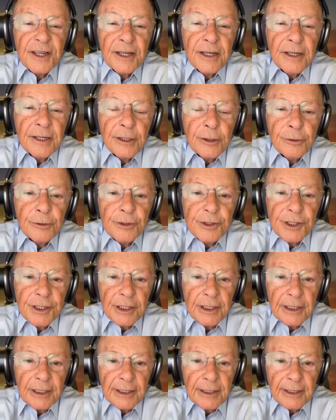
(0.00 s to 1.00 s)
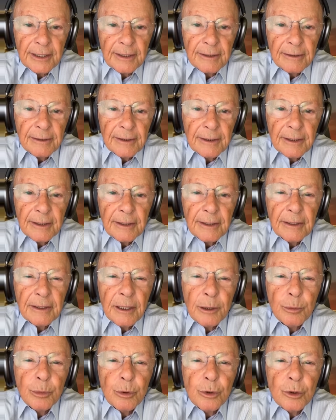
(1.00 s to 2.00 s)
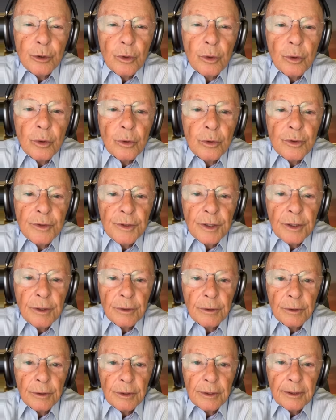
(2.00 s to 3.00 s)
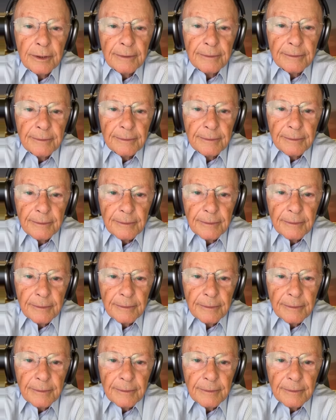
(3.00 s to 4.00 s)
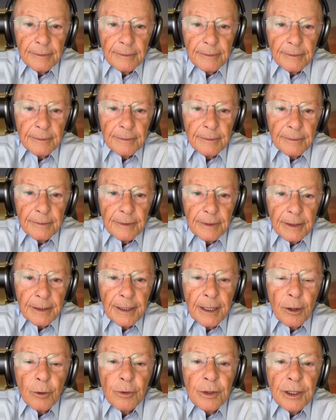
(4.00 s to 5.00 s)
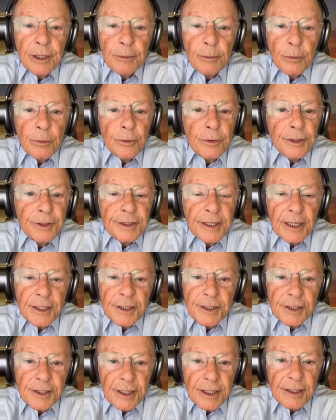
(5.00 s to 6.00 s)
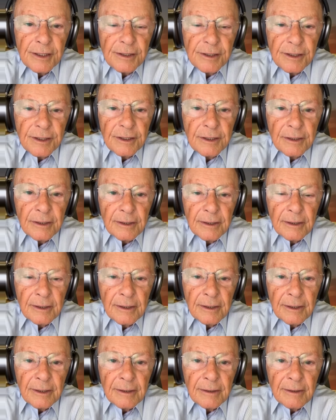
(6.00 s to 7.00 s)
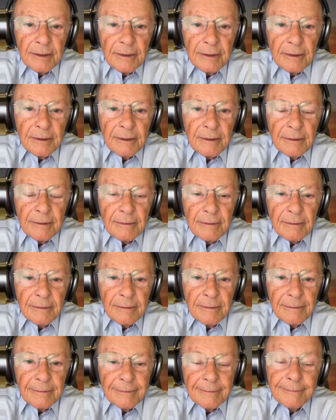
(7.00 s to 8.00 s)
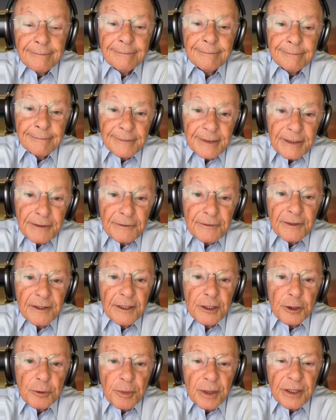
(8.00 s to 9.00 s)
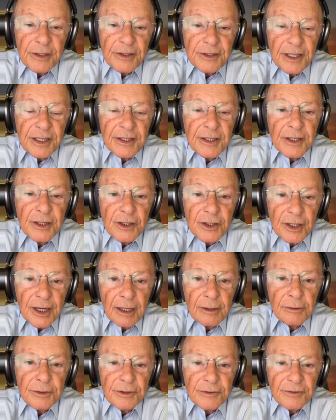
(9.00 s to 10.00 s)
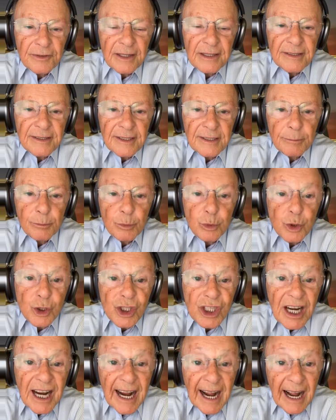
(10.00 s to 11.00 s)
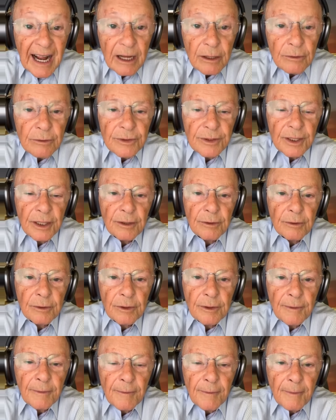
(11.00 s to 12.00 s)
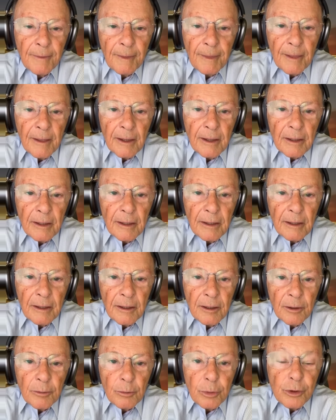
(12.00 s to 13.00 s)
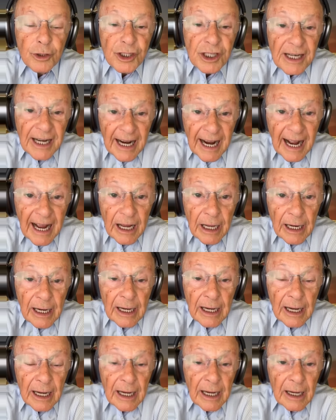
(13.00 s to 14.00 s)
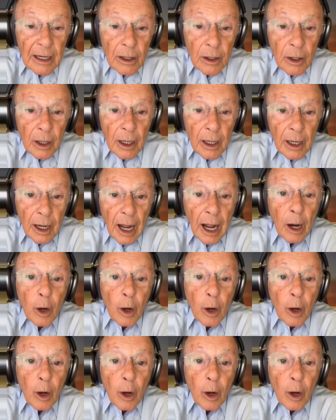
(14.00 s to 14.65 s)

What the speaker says: This was the secret of Hannah. Hannah sought the Lord. And this is what many people, unfortunately, they have not been doing. To seek the Lord. To seek